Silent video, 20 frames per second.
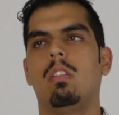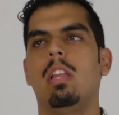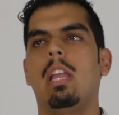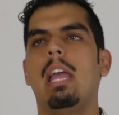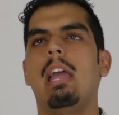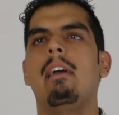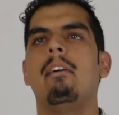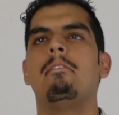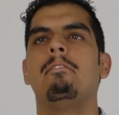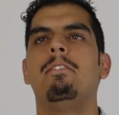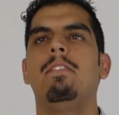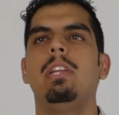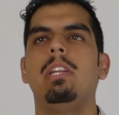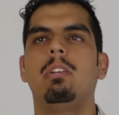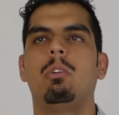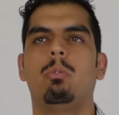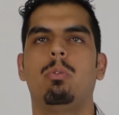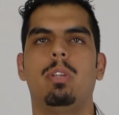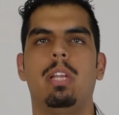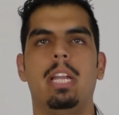Every
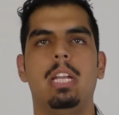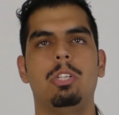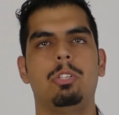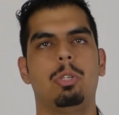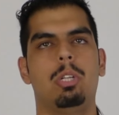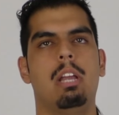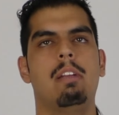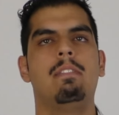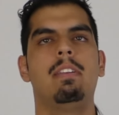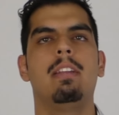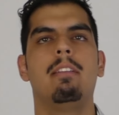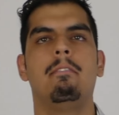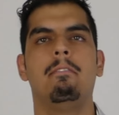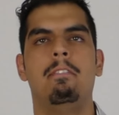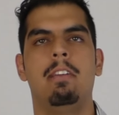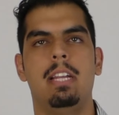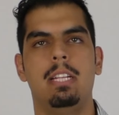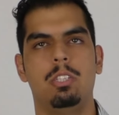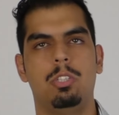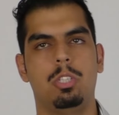creation, every
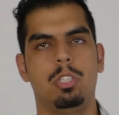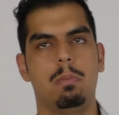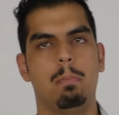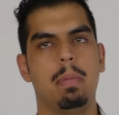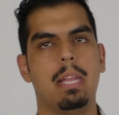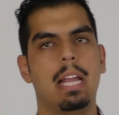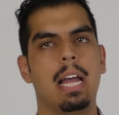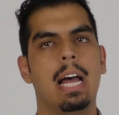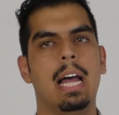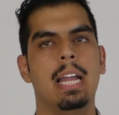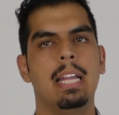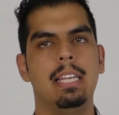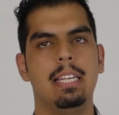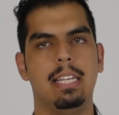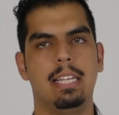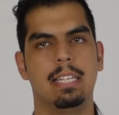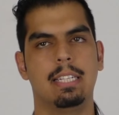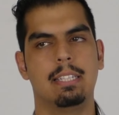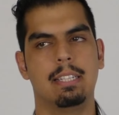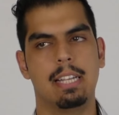invention behind
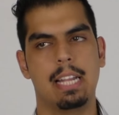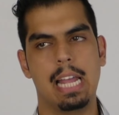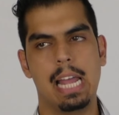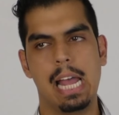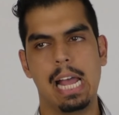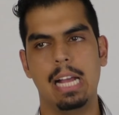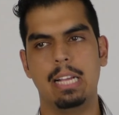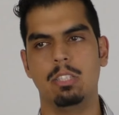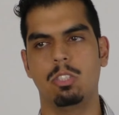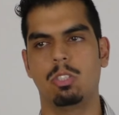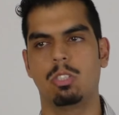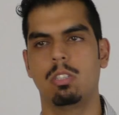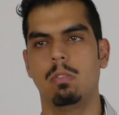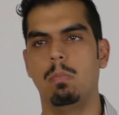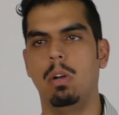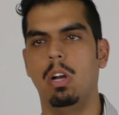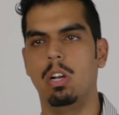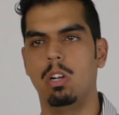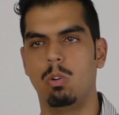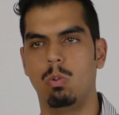it has
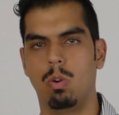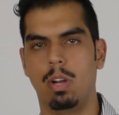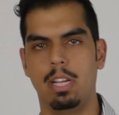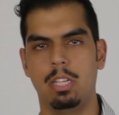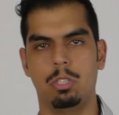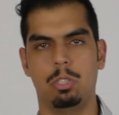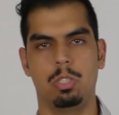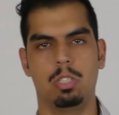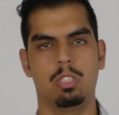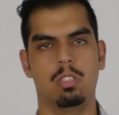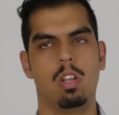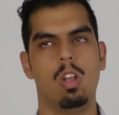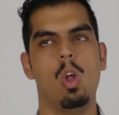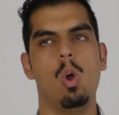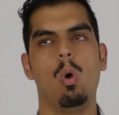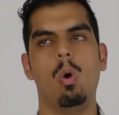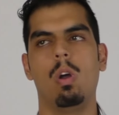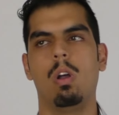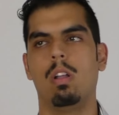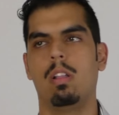some aggression.
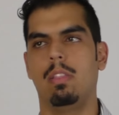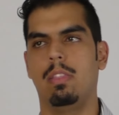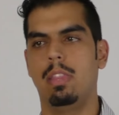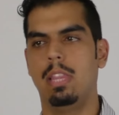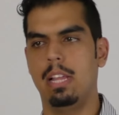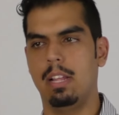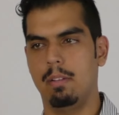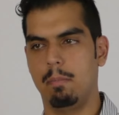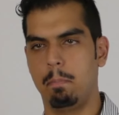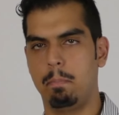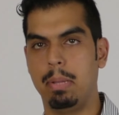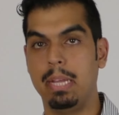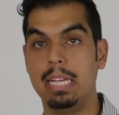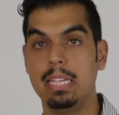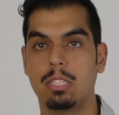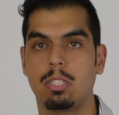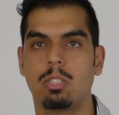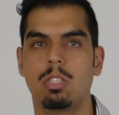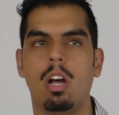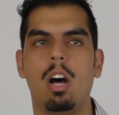That
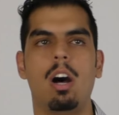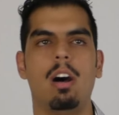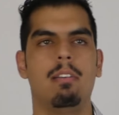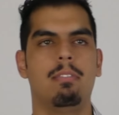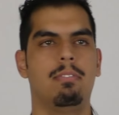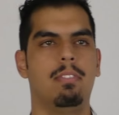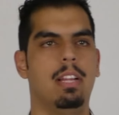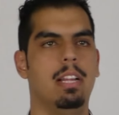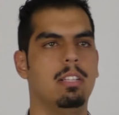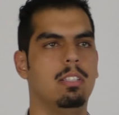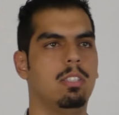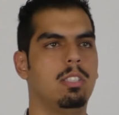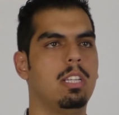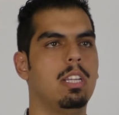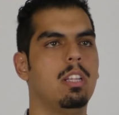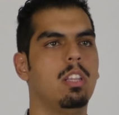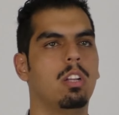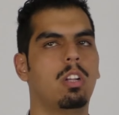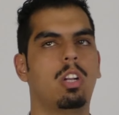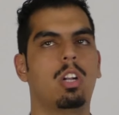pissed off at
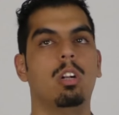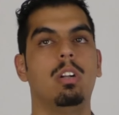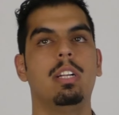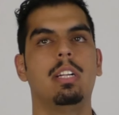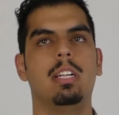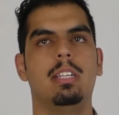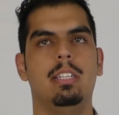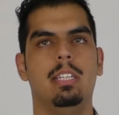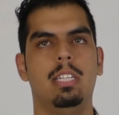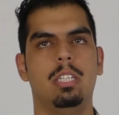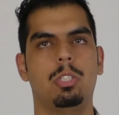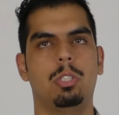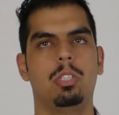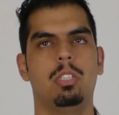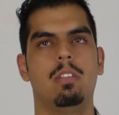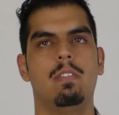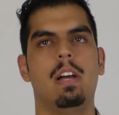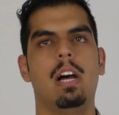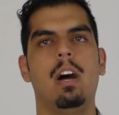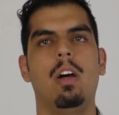seeing the current
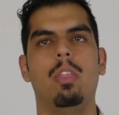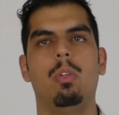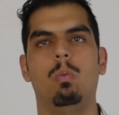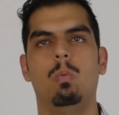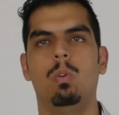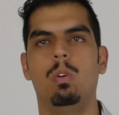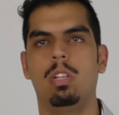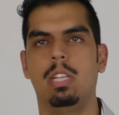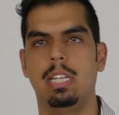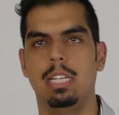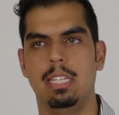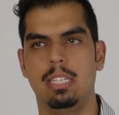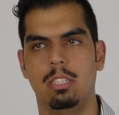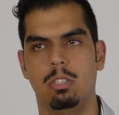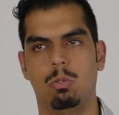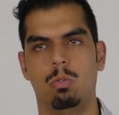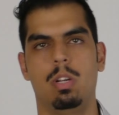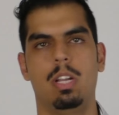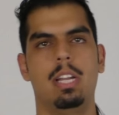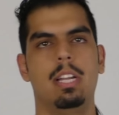condition of how the world
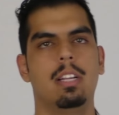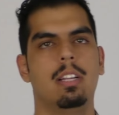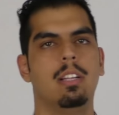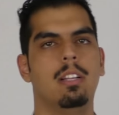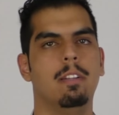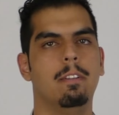is, right?